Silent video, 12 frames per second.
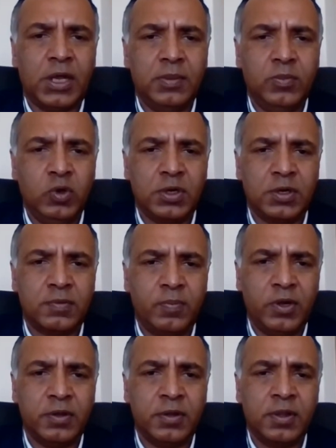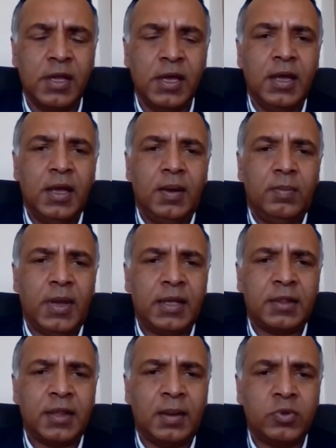on the immune response,
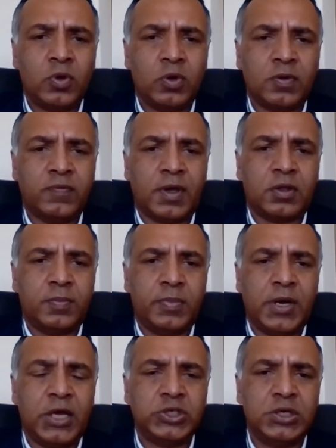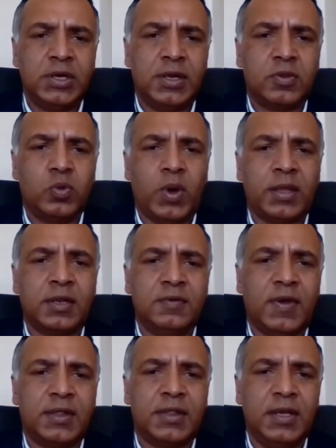make some sort of extrapolation as to whether
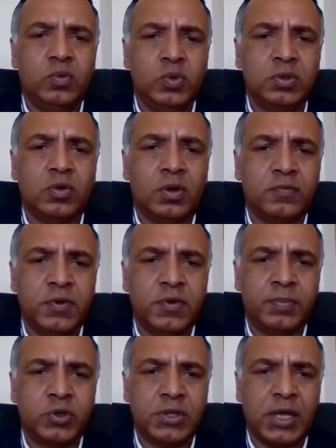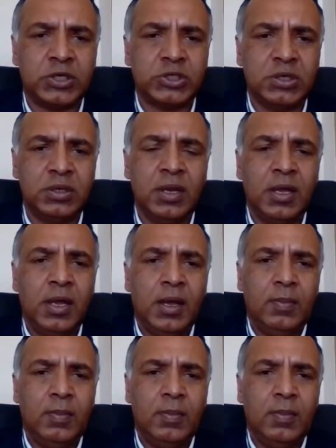the vaccine would confer protection